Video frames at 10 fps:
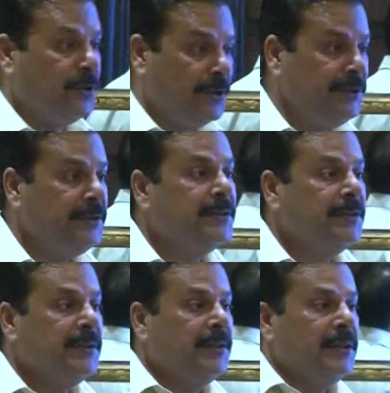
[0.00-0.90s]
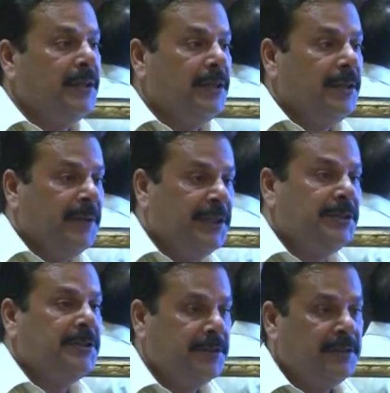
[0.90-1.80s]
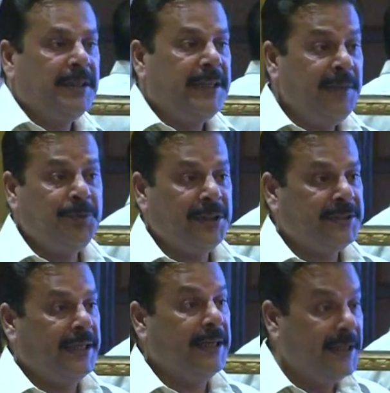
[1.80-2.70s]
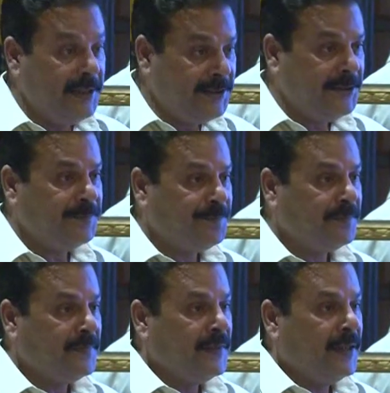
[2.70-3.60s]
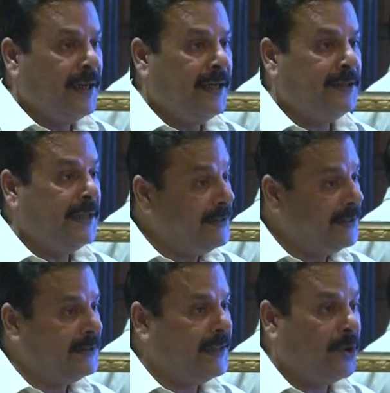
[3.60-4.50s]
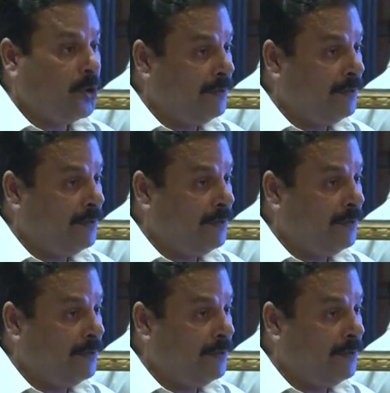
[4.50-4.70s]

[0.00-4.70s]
because it keeps us alert, and lessons are